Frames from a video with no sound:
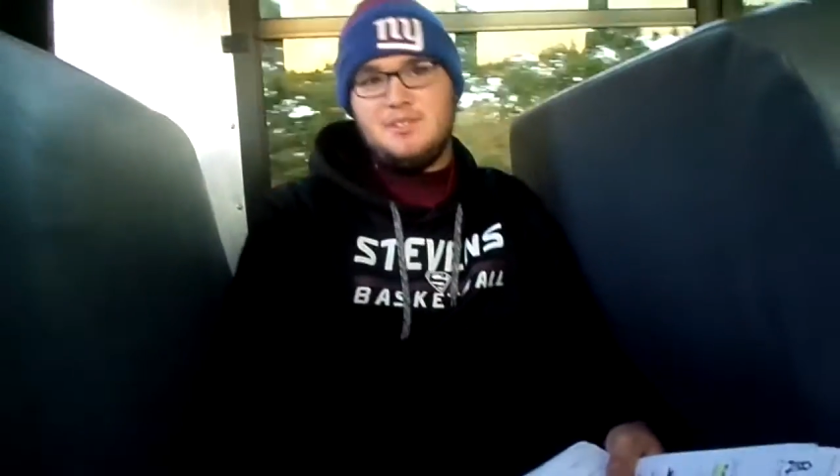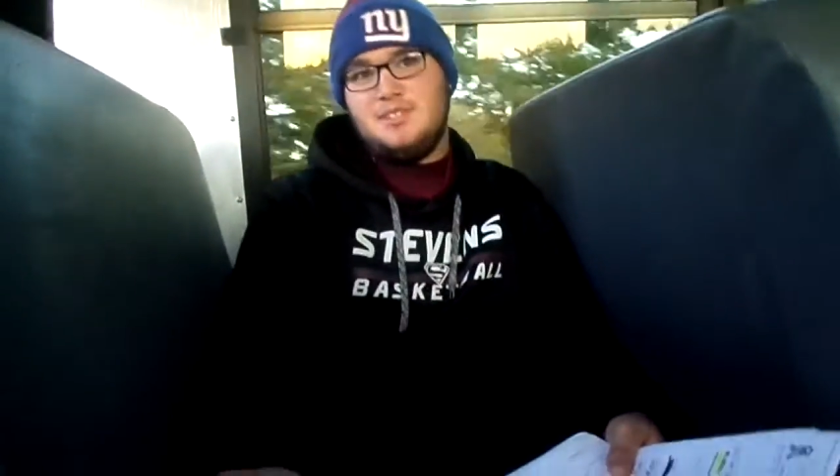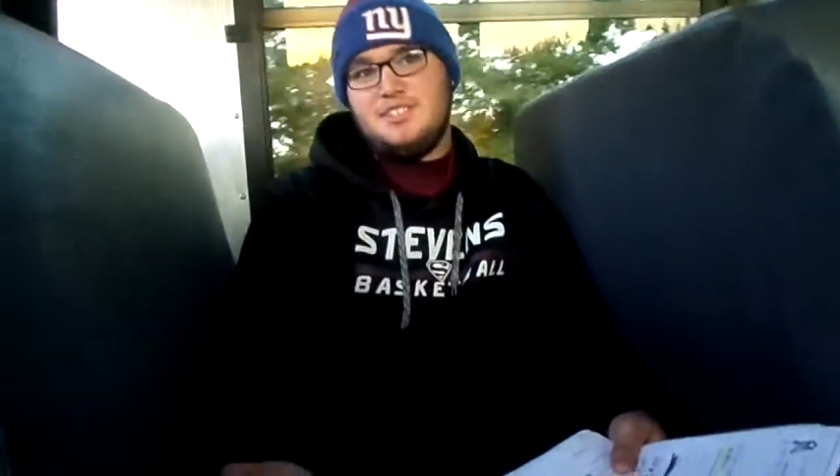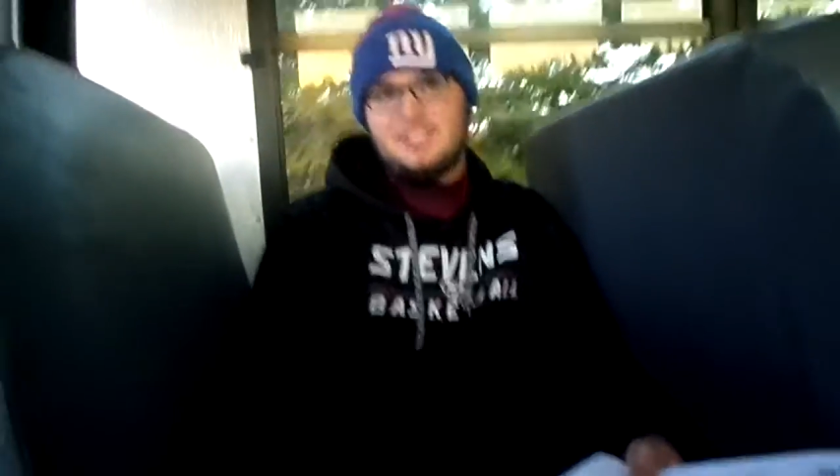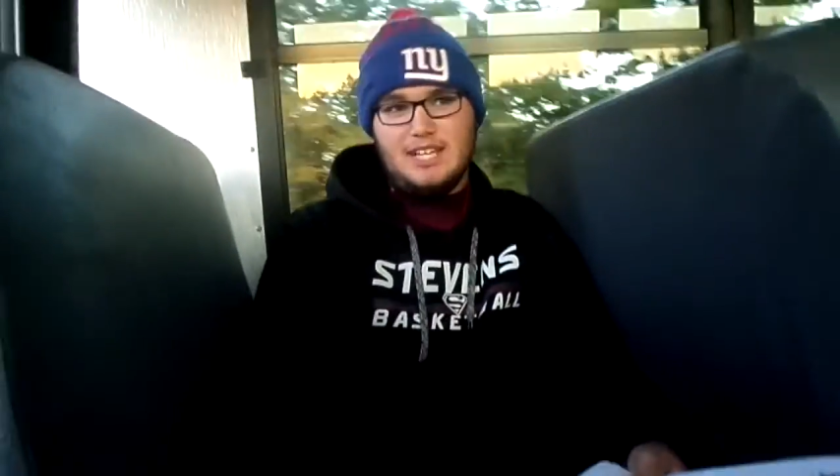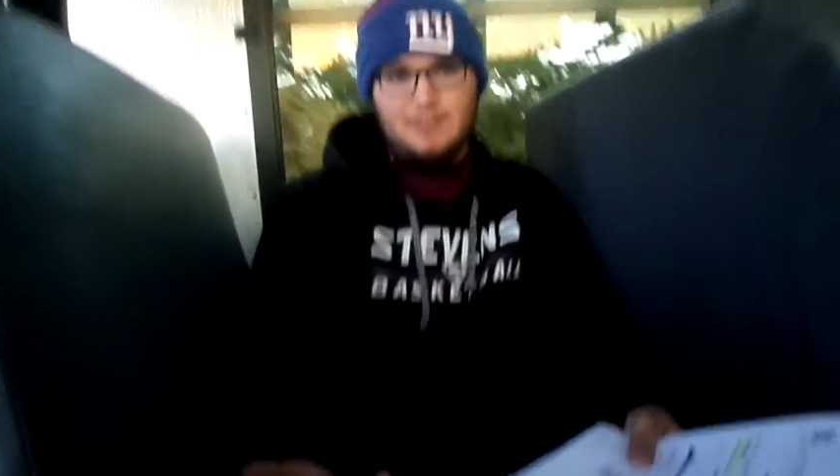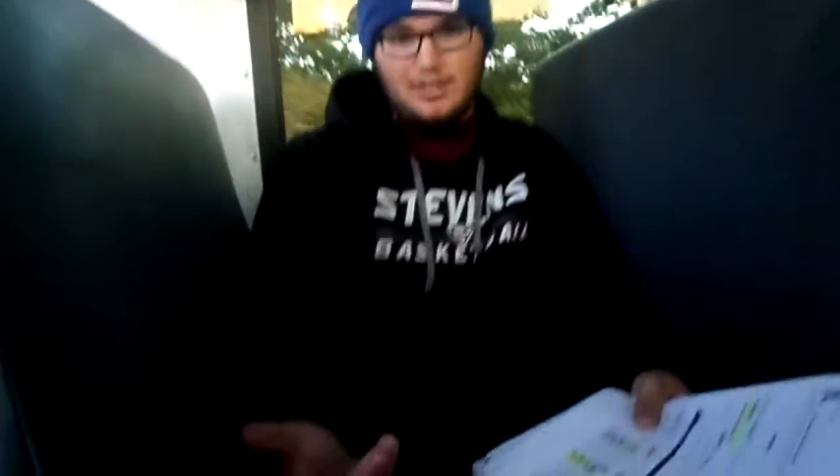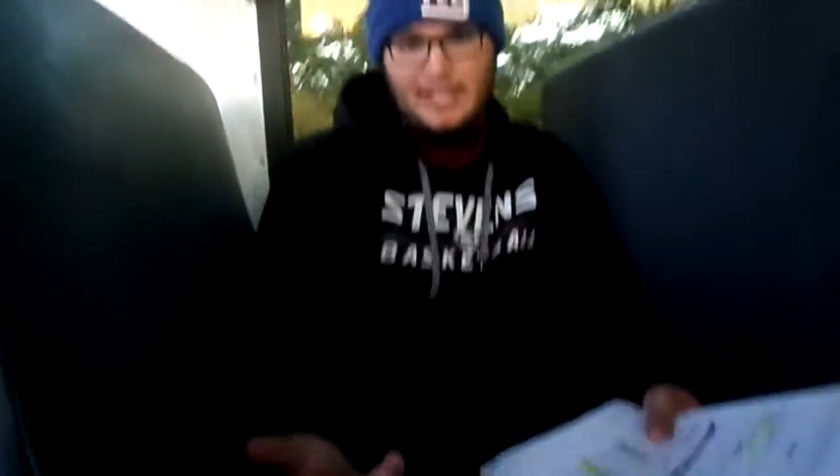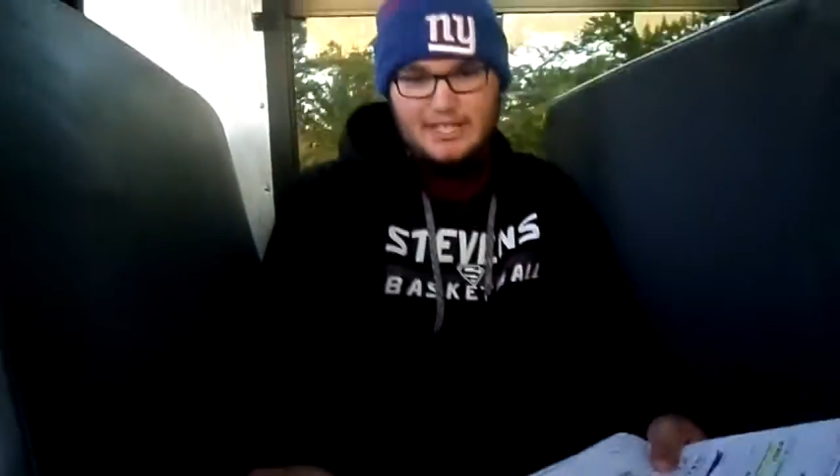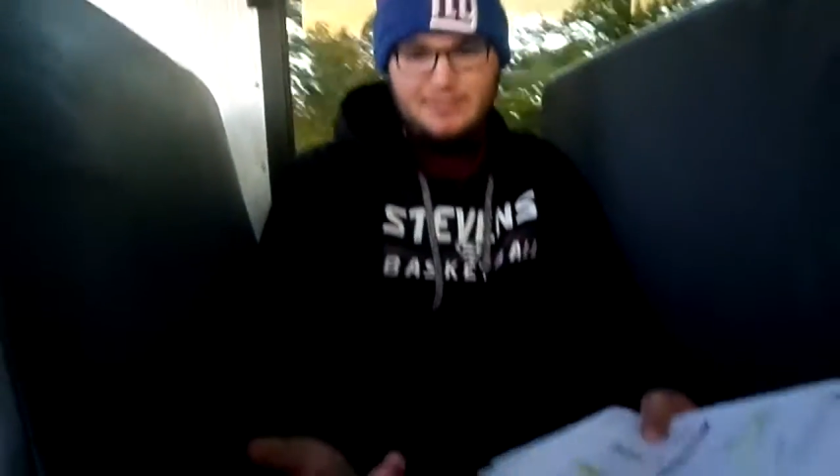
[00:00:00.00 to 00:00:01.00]
to save their
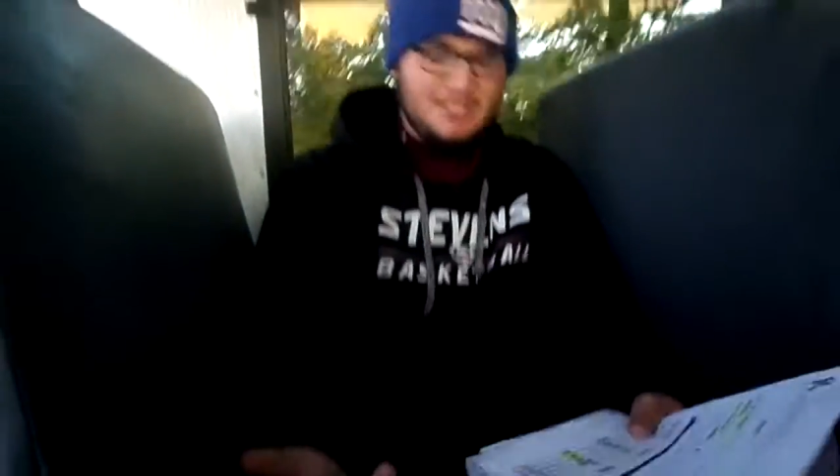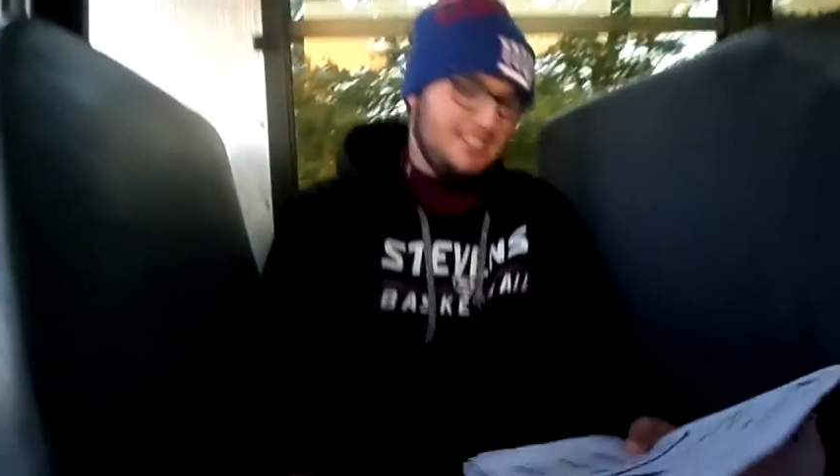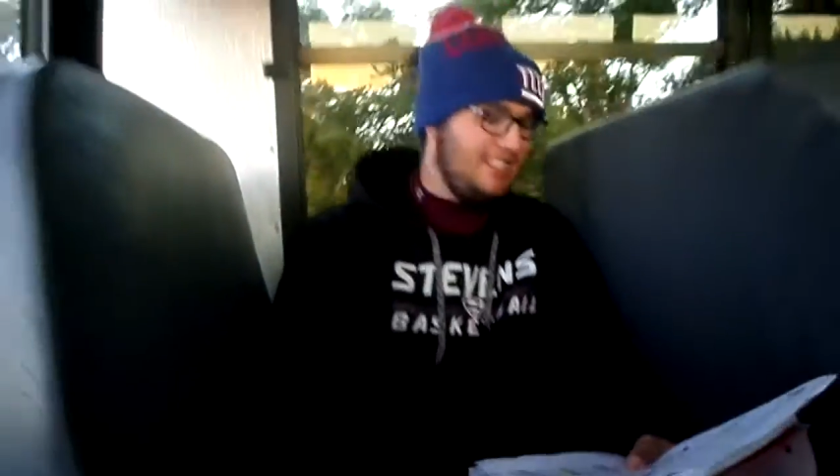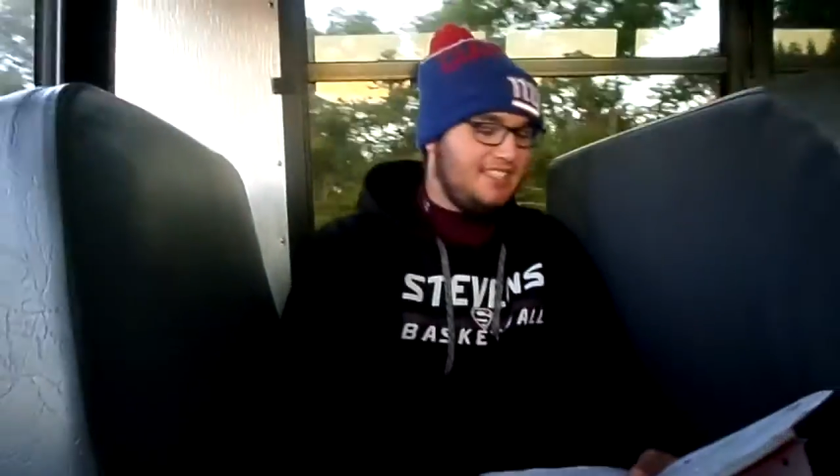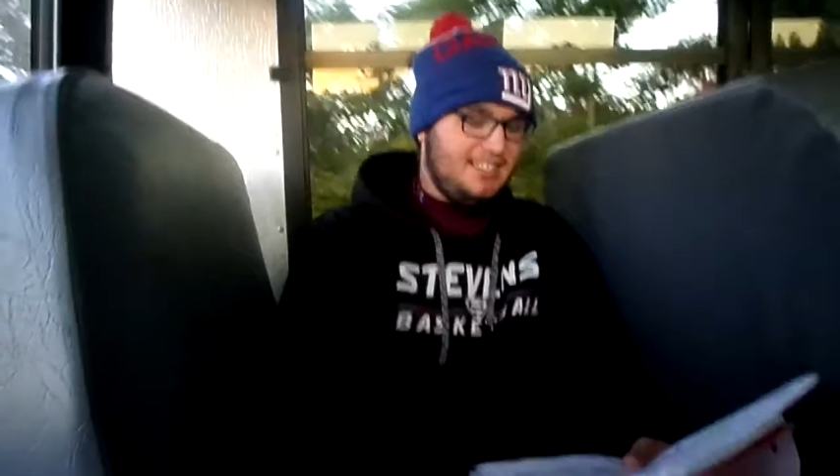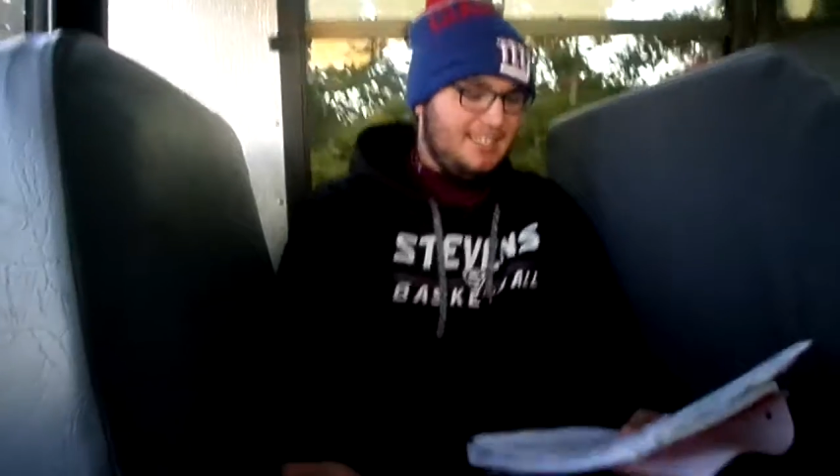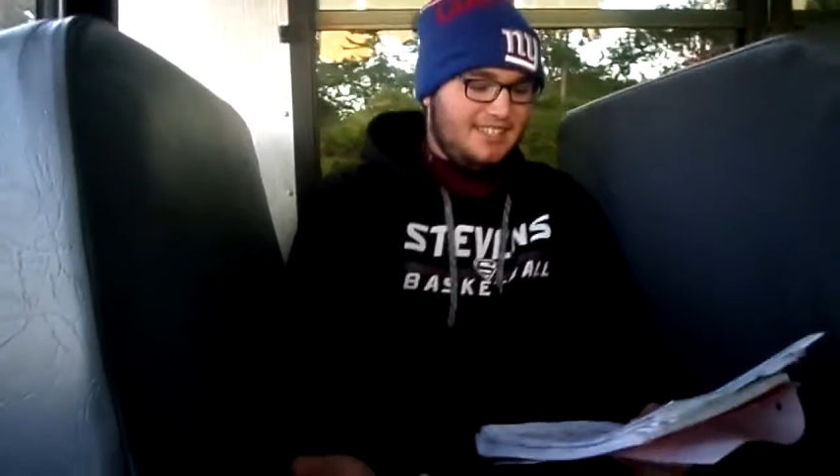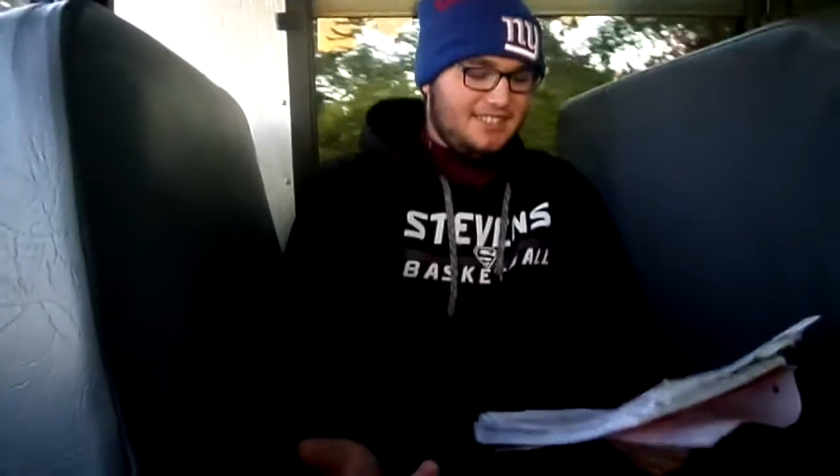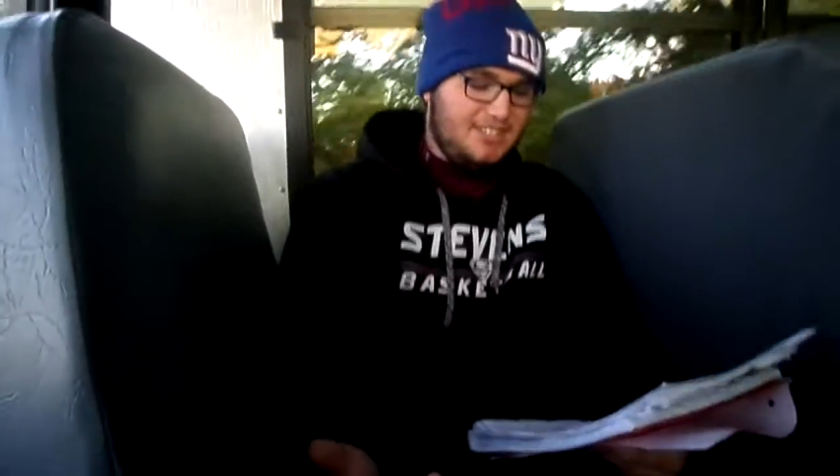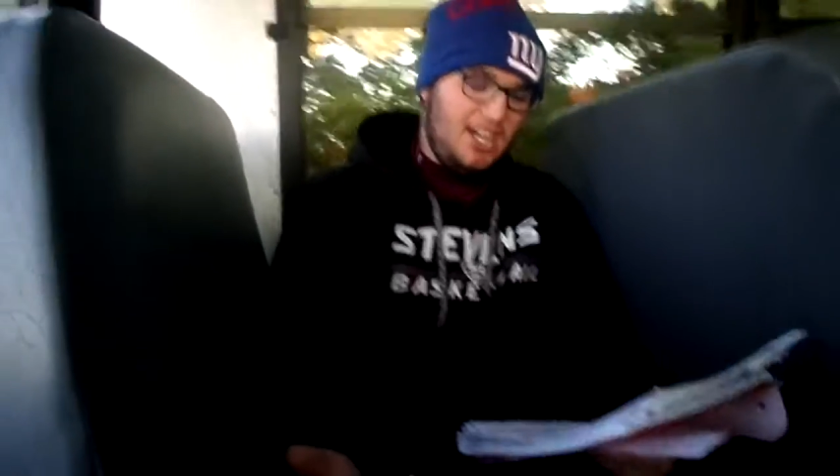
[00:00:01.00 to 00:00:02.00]
lives.
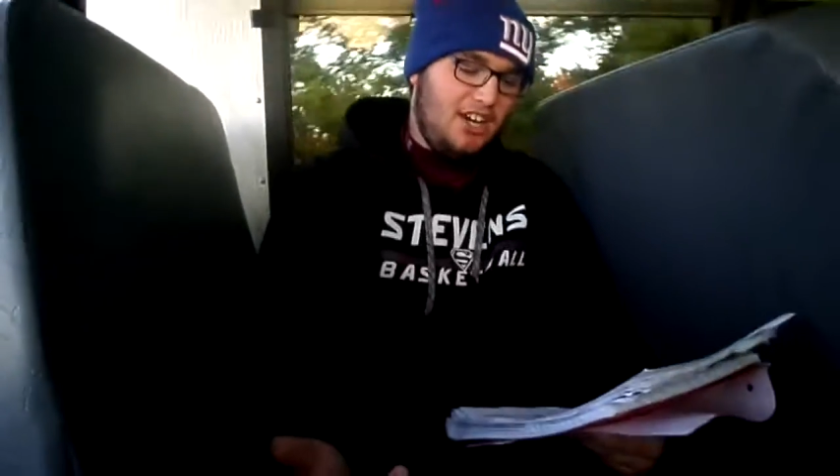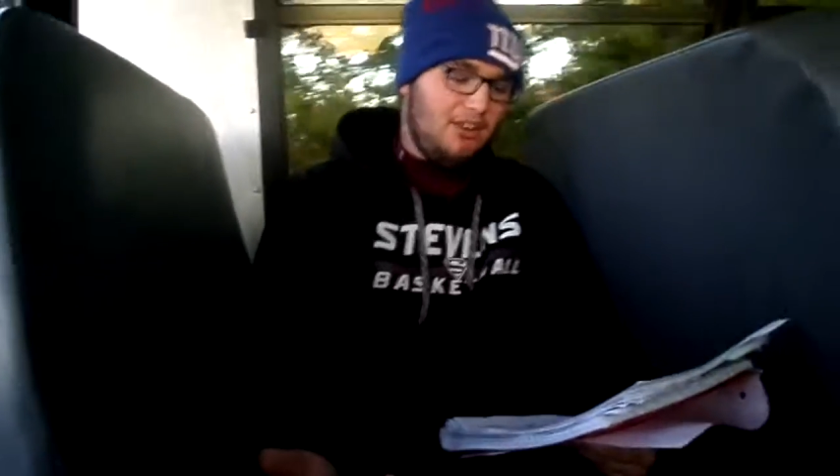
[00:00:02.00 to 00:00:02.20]
So I'm